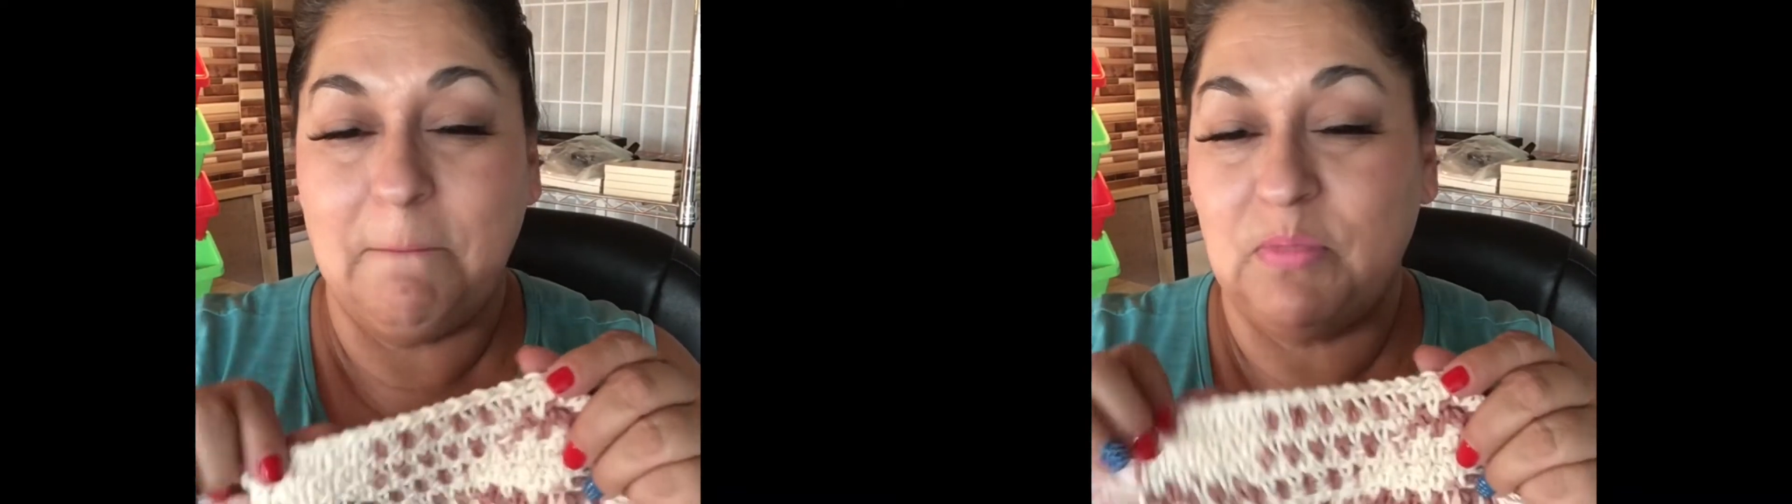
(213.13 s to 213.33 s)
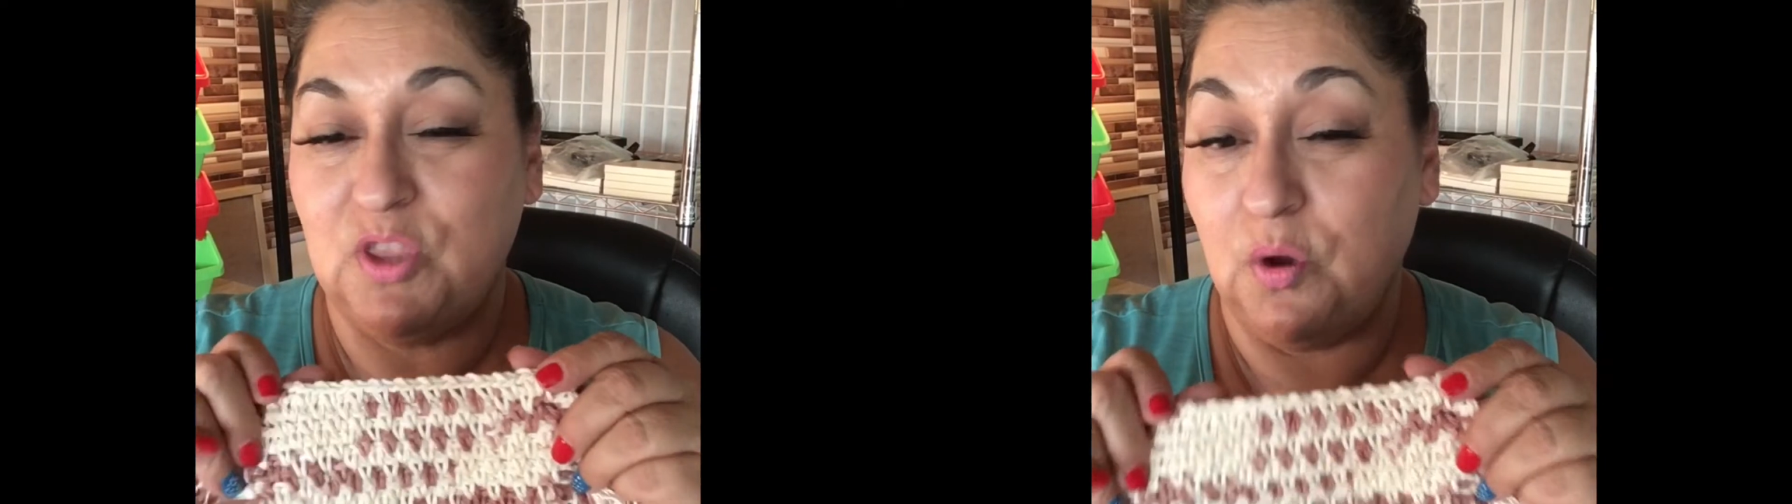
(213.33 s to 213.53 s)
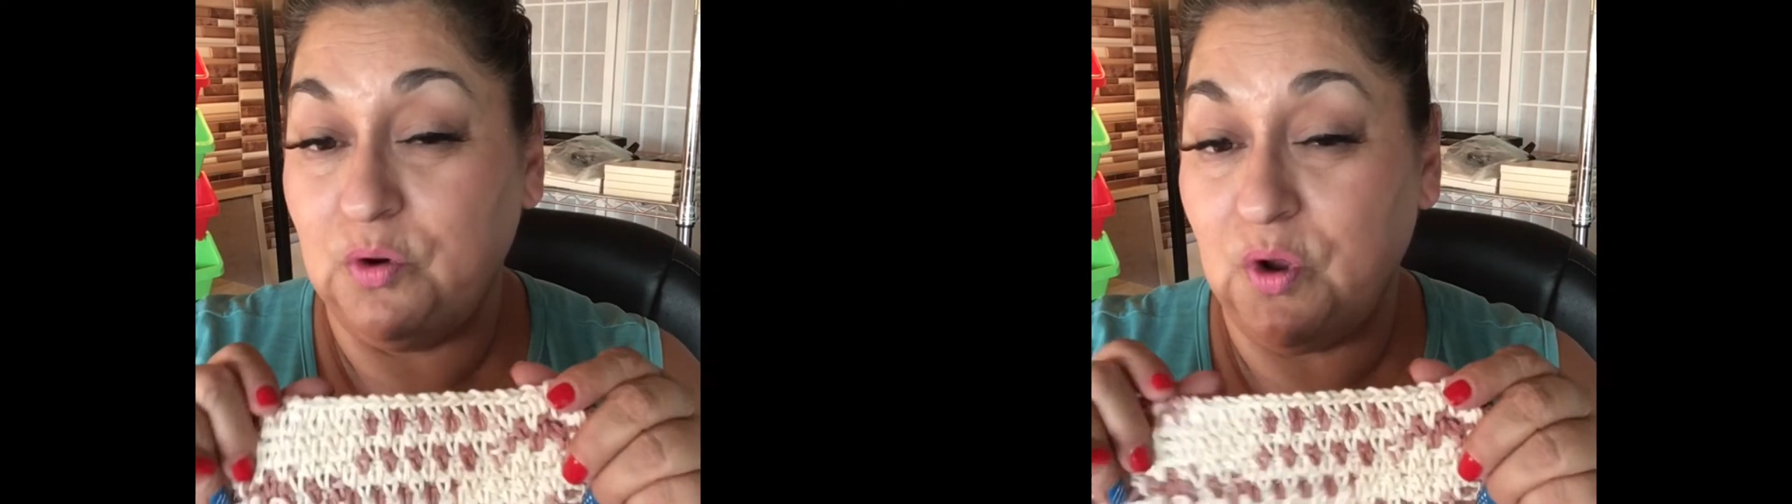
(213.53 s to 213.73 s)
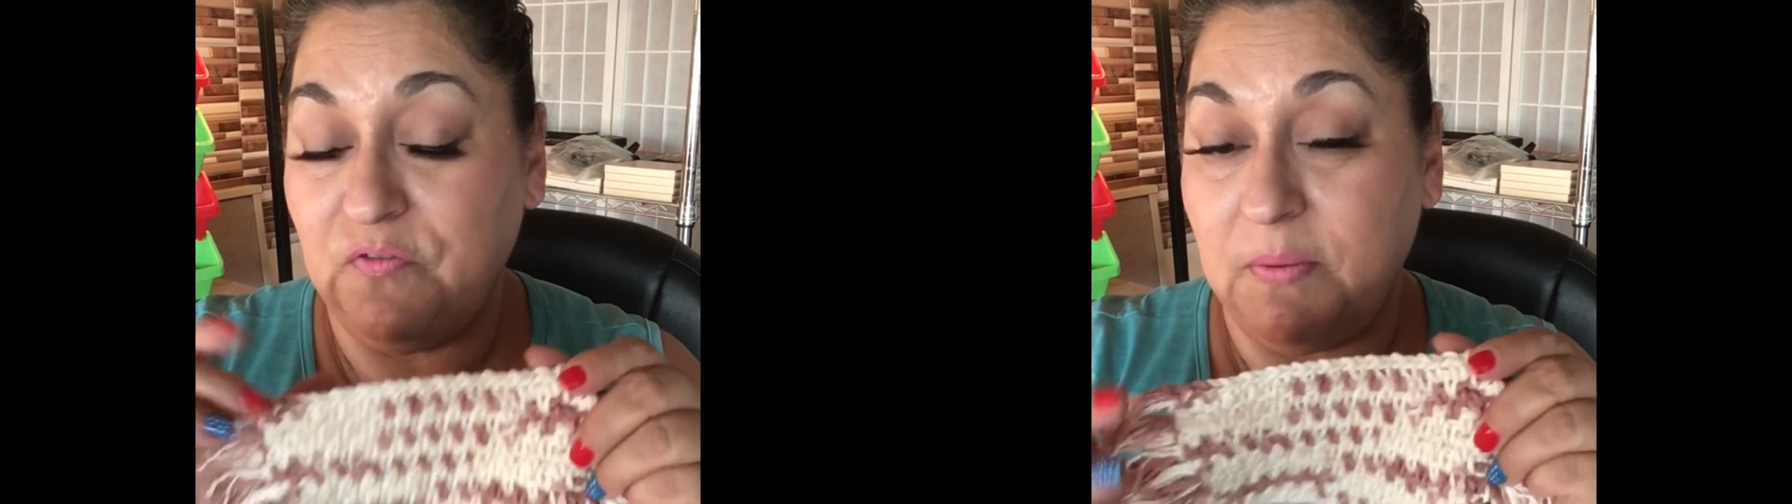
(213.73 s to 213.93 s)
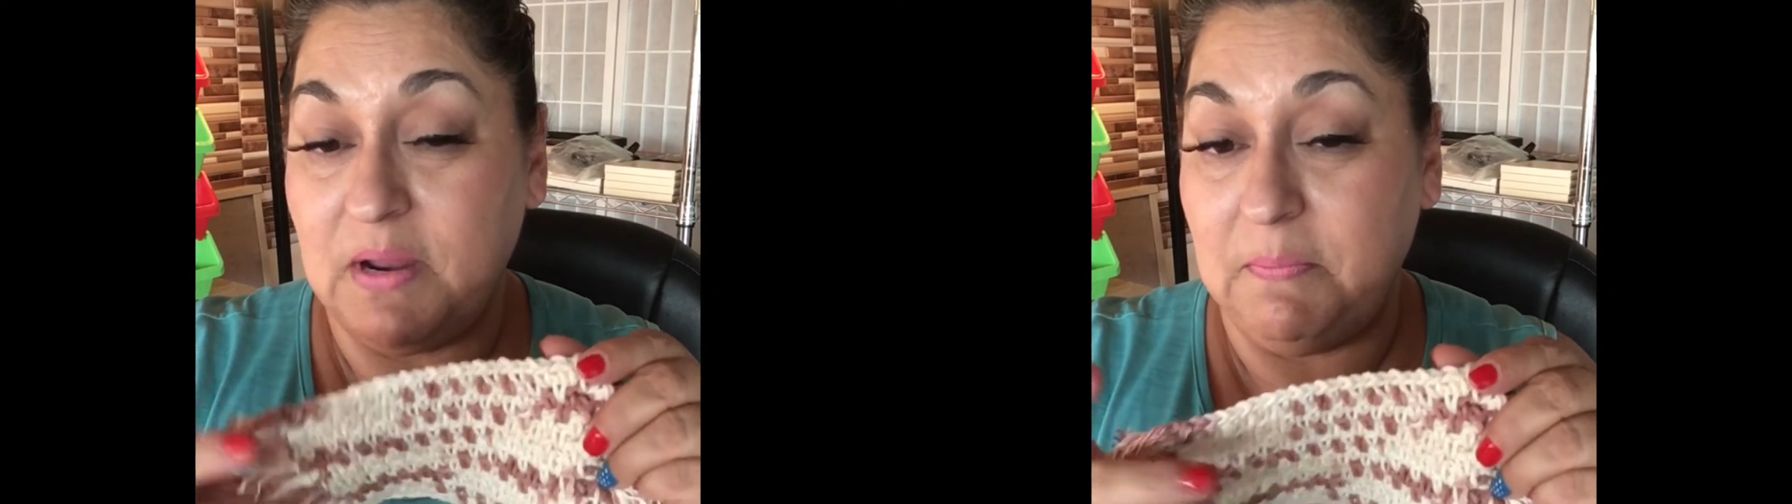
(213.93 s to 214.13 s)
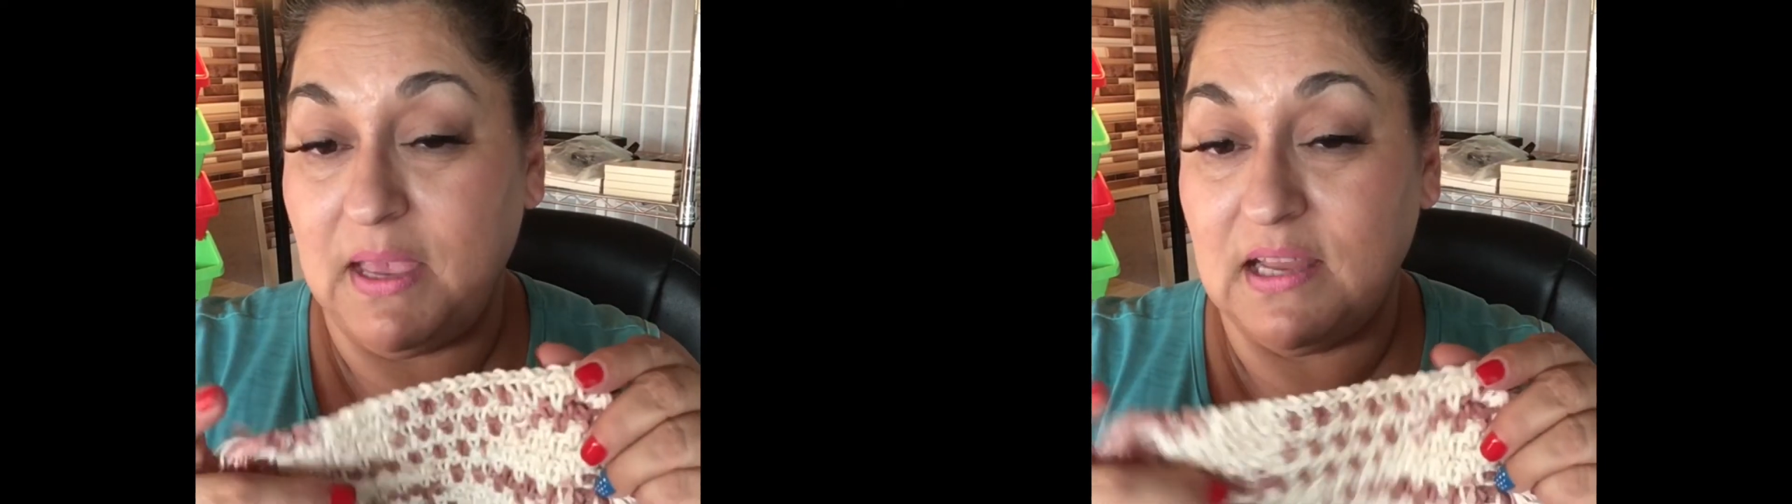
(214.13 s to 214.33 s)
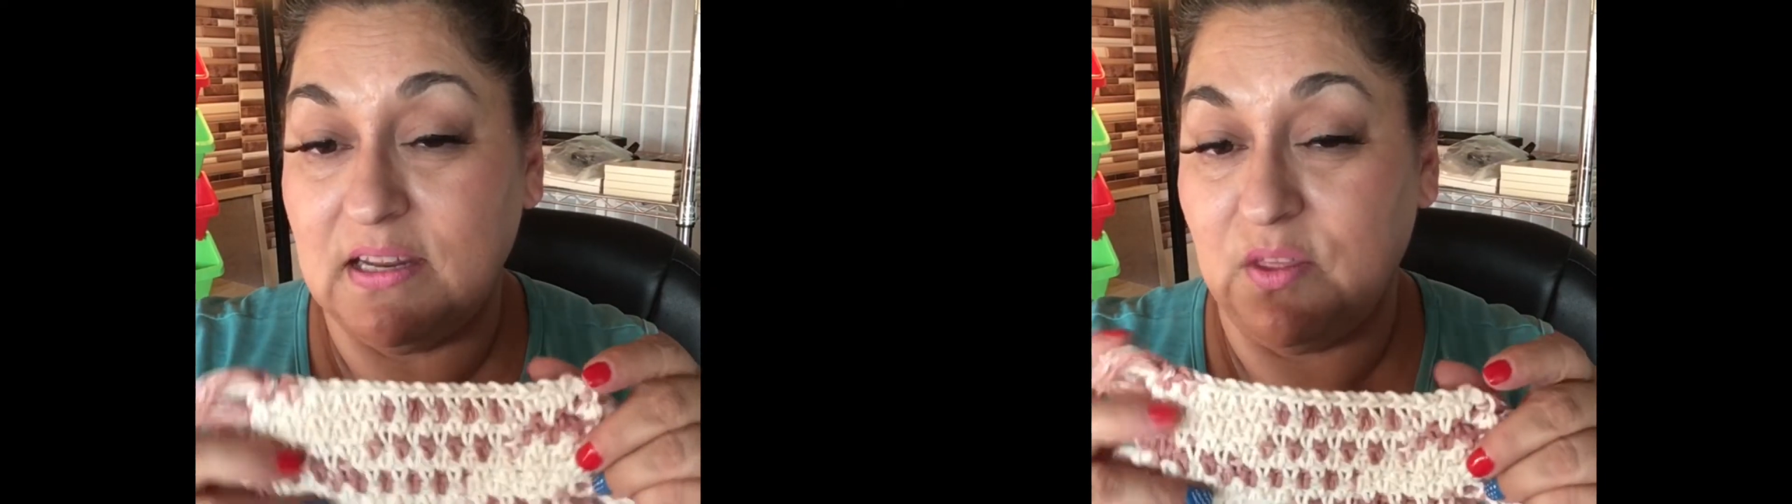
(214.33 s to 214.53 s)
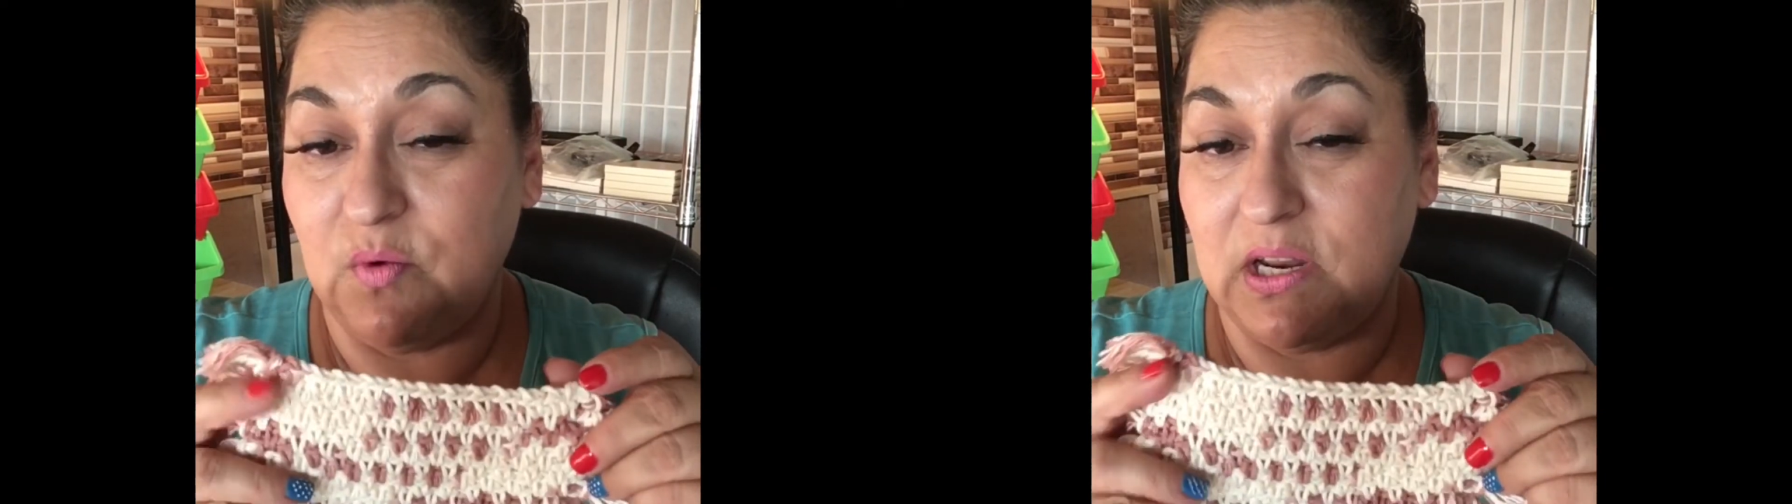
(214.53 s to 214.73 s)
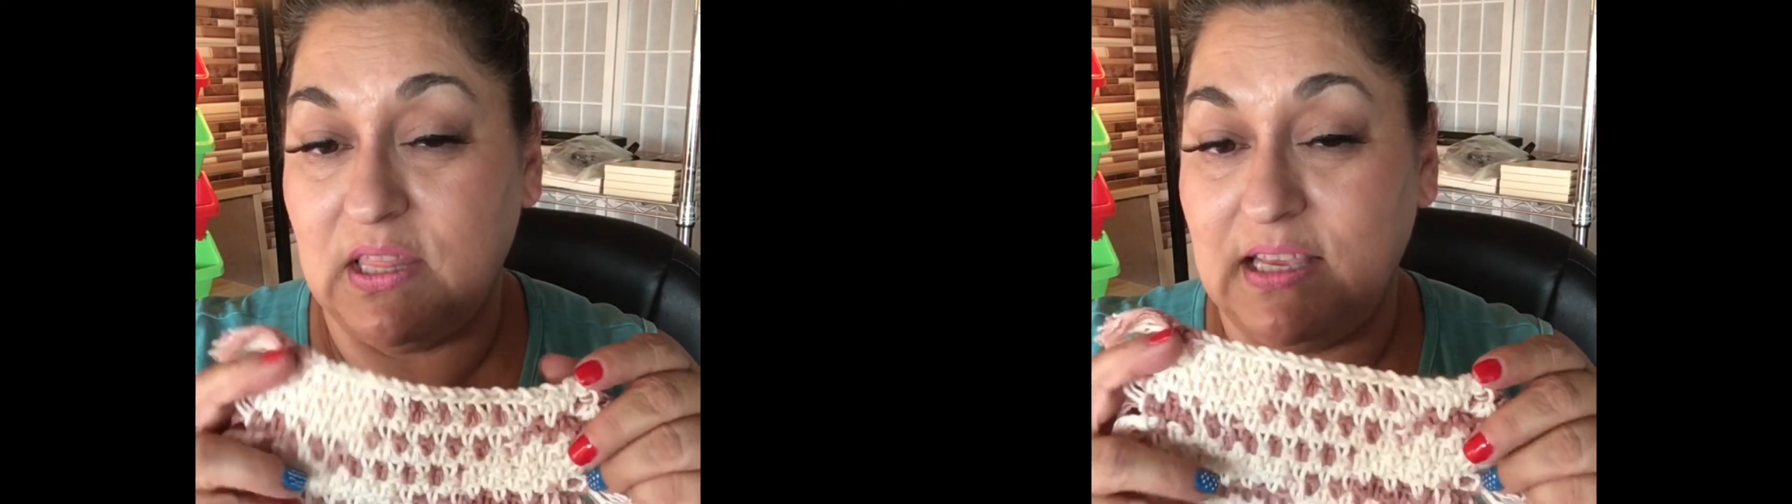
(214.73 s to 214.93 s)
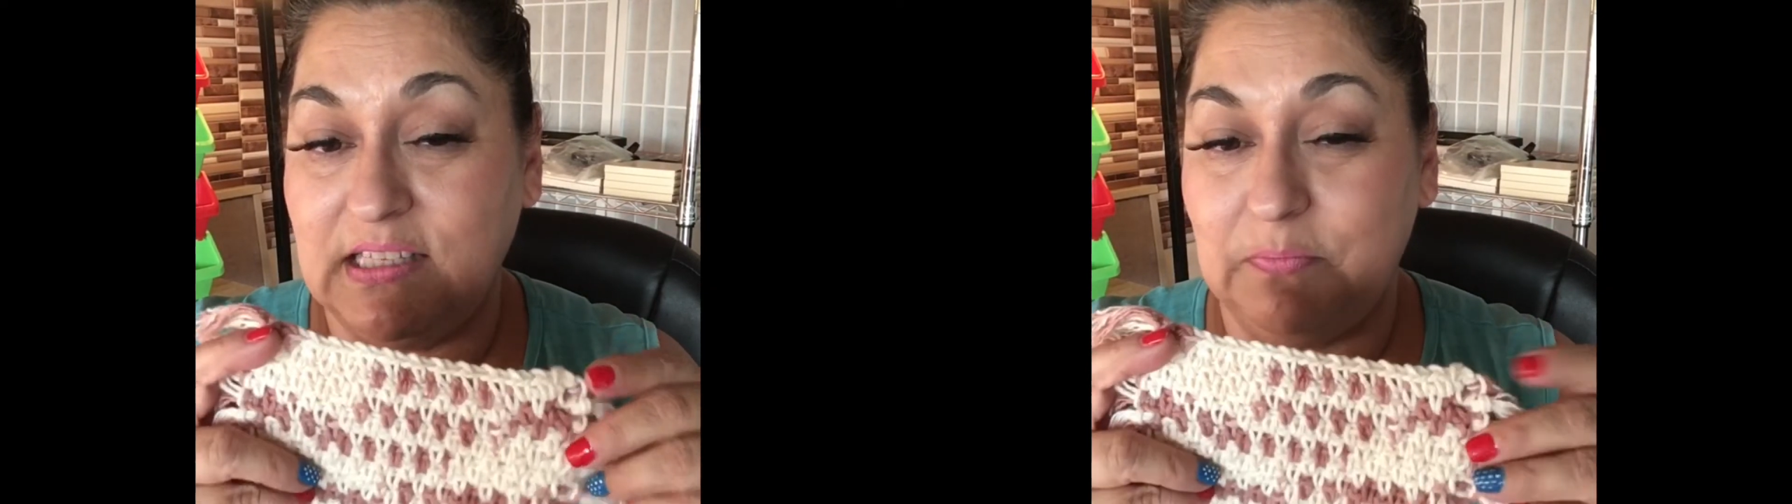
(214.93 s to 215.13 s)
Don't know if I'm going to make another one of these